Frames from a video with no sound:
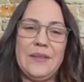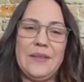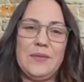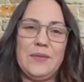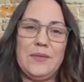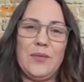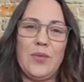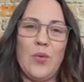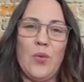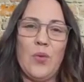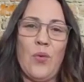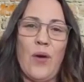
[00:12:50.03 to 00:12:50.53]

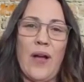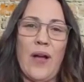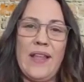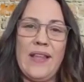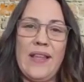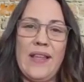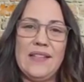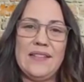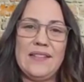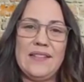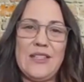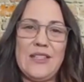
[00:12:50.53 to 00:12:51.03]

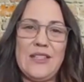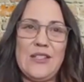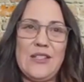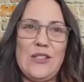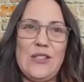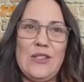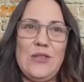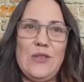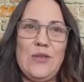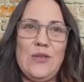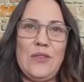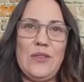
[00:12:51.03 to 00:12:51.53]
what do
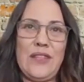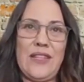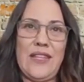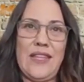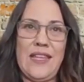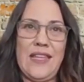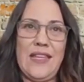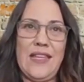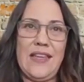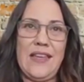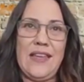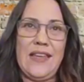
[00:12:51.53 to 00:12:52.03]
you
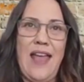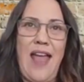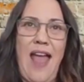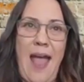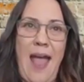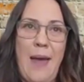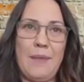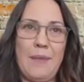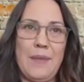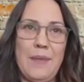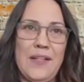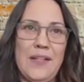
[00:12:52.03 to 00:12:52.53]
think
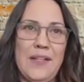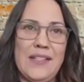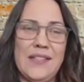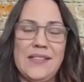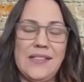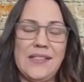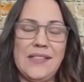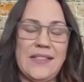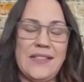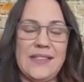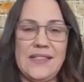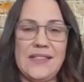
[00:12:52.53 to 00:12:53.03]

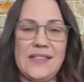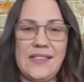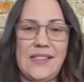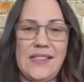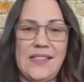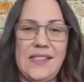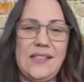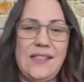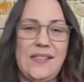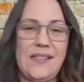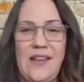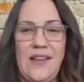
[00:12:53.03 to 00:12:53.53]
happiness
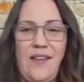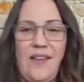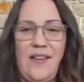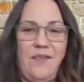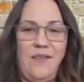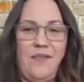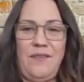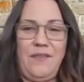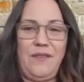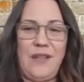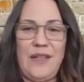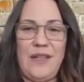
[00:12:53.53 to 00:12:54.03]
consists of?
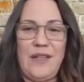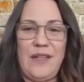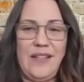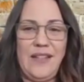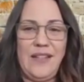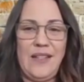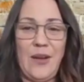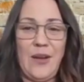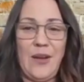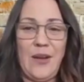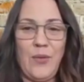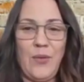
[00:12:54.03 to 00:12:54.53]

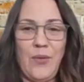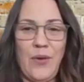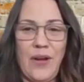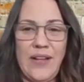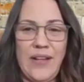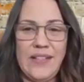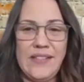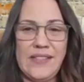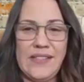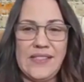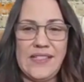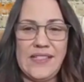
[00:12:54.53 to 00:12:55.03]
What
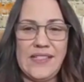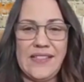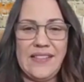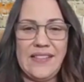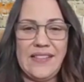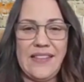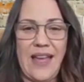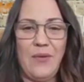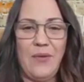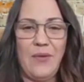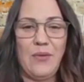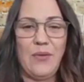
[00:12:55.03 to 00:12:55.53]
is it
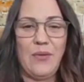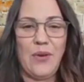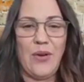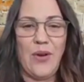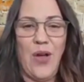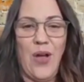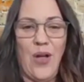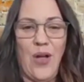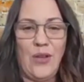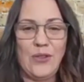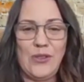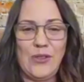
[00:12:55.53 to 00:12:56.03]
that we're
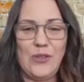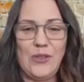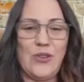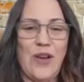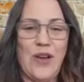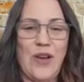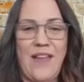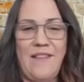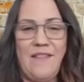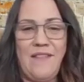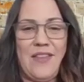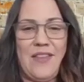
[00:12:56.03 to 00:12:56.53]
all
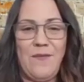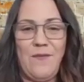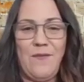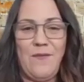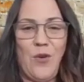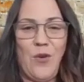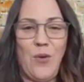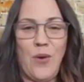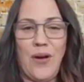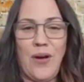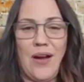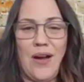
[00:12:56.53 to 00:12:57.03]
striving
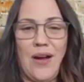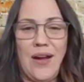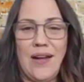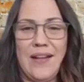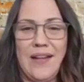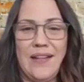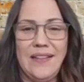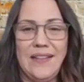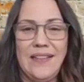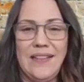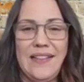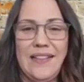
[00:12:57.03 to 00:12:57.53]
for?
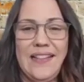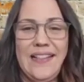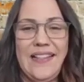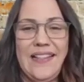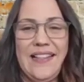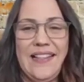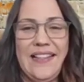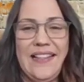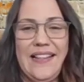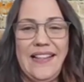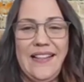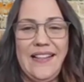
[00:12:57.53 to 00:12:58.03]

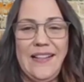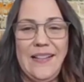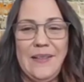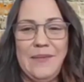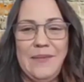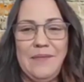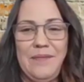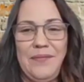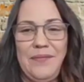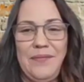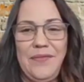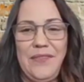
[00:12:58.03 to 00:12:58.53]
And,
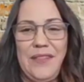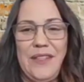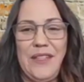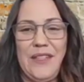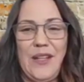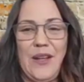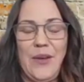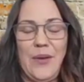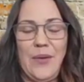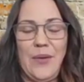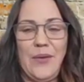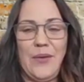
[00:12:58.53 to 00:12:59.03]

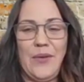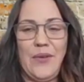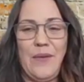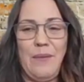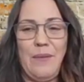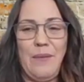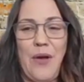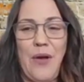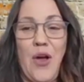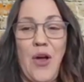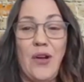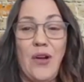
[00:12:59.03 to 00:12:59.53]

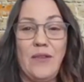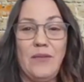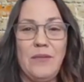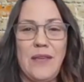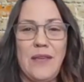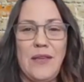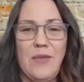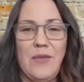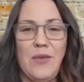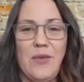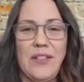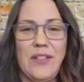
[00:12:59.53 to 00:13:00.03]
part of
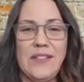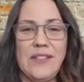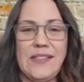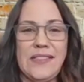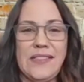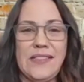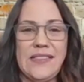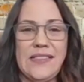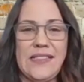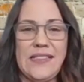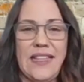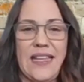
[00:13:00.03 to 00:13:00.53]
me wants
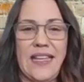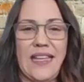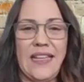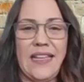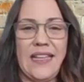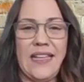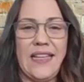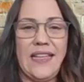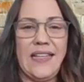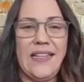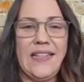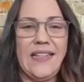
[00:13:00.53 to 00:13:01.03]
to
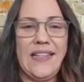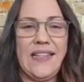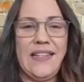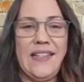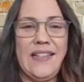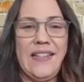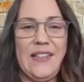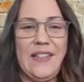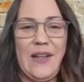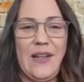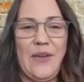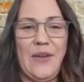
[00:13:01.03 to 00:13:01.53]
say,
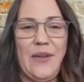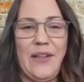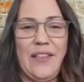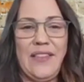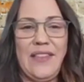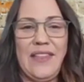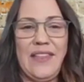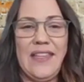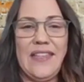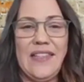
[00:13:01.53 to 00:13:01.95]
I think